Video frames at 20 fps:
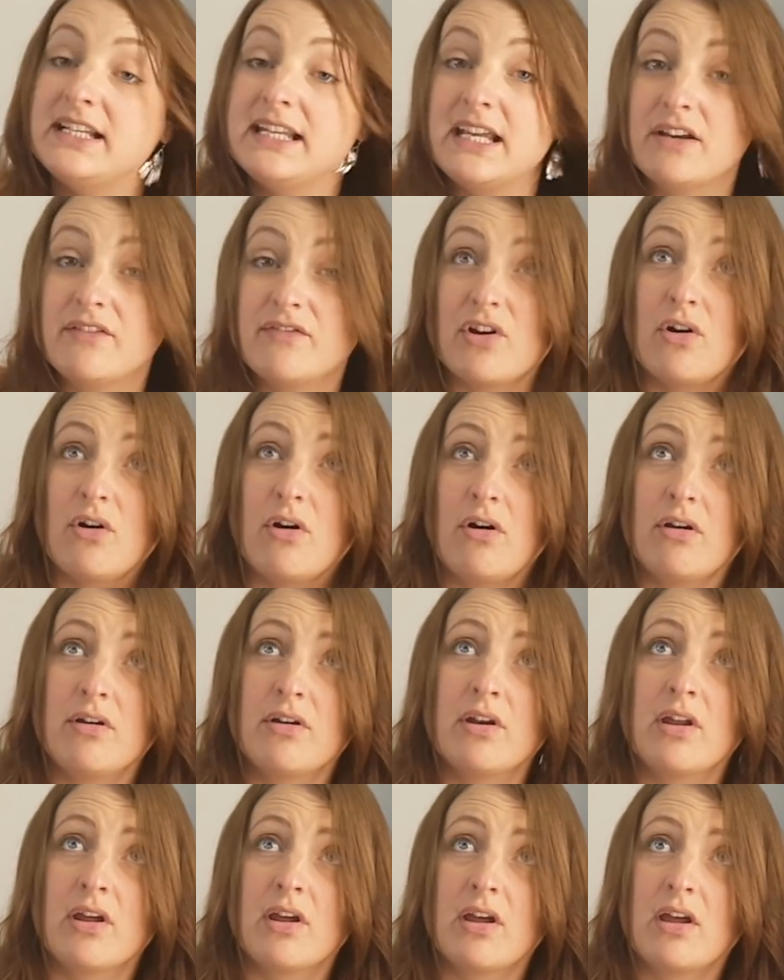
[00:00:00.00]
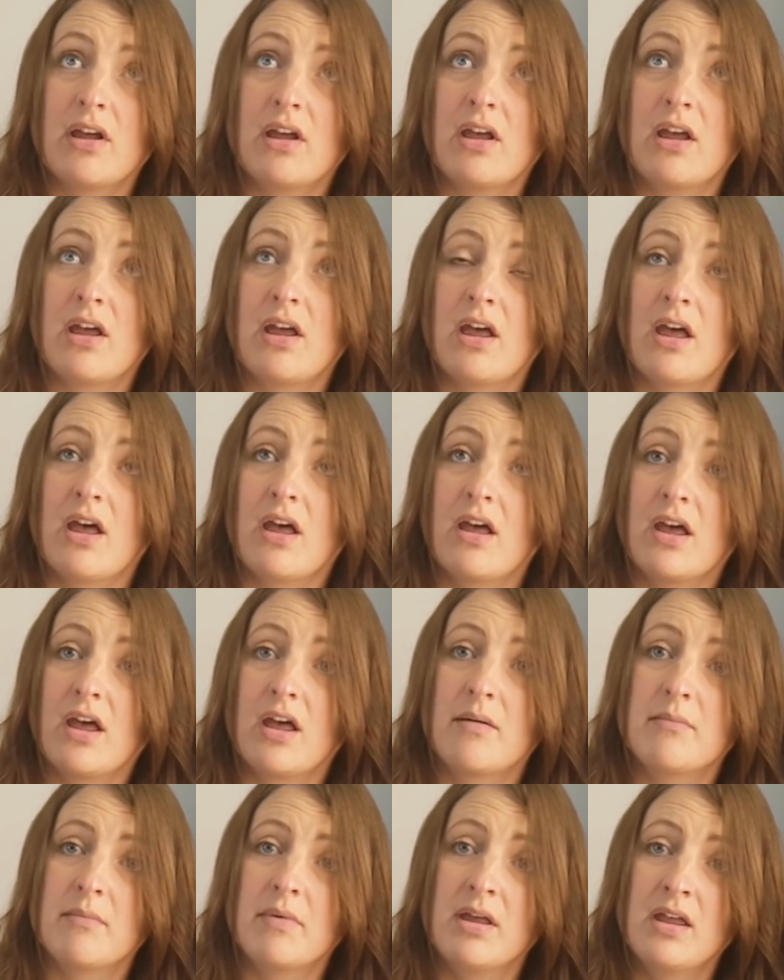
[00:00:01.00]
live on
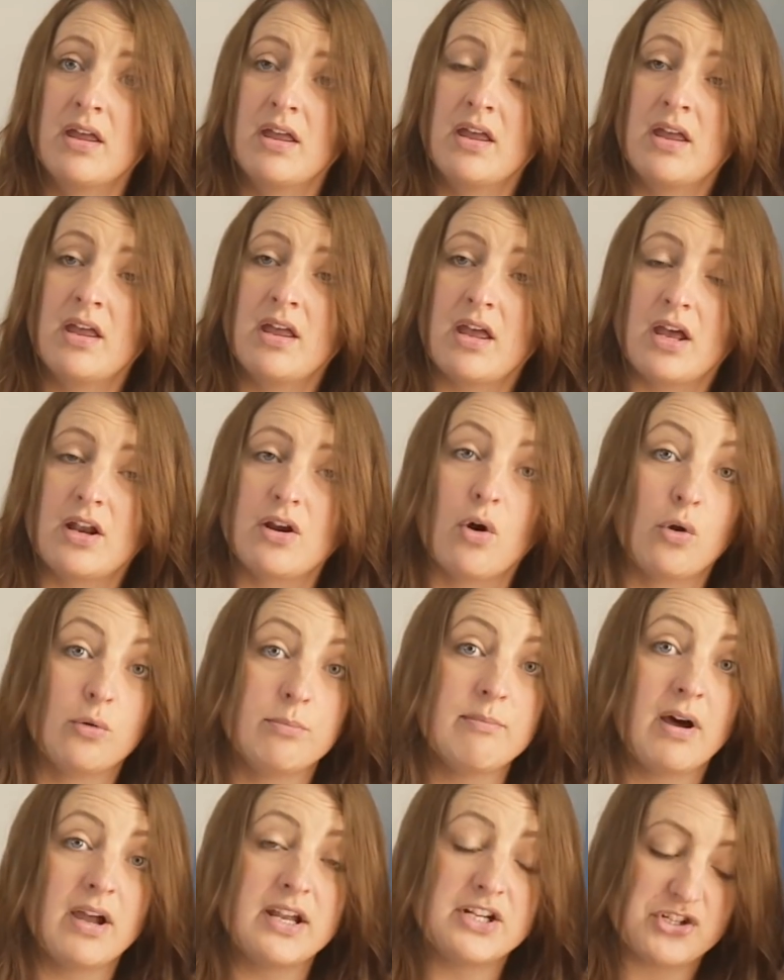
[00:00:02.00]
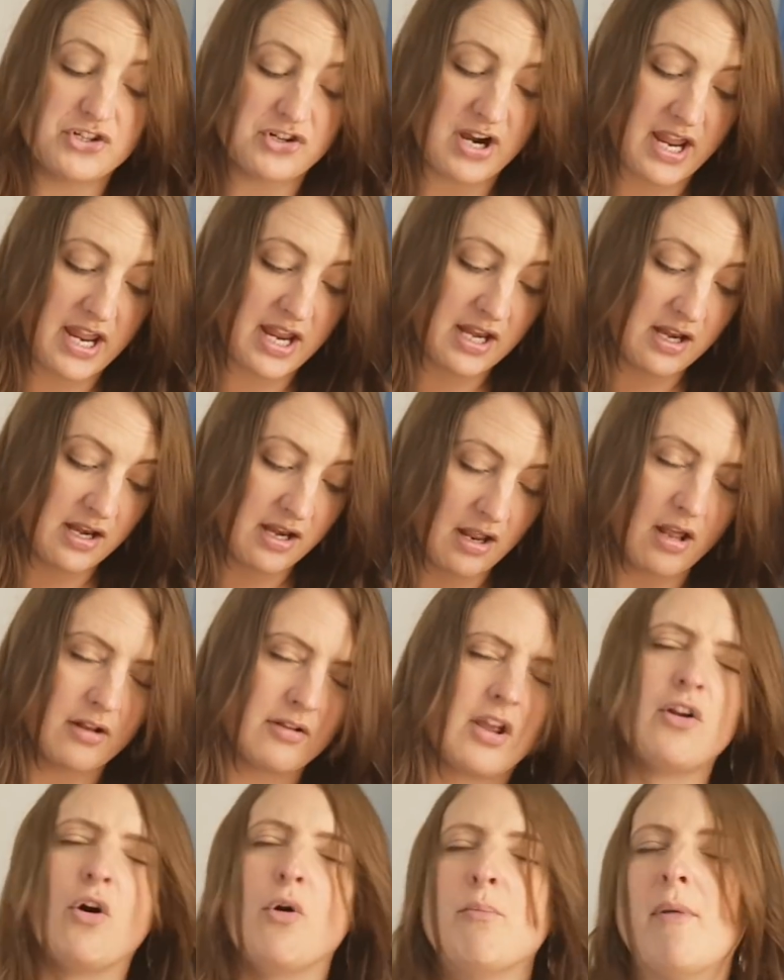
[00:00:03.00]
an old mine train.
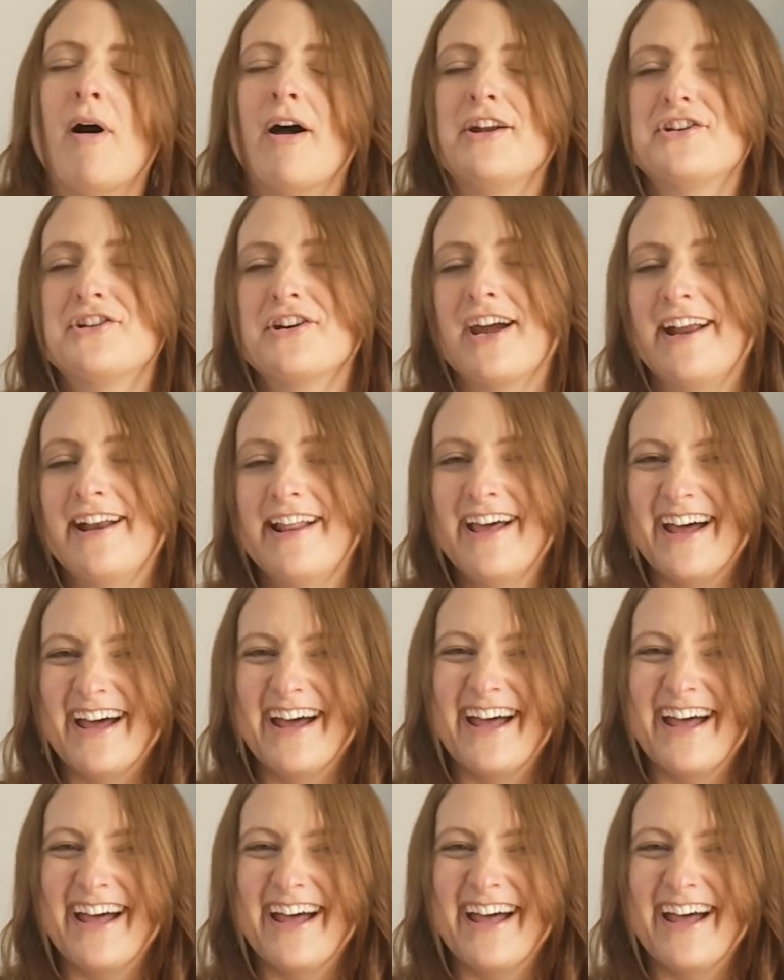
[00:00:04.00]
An old mine train?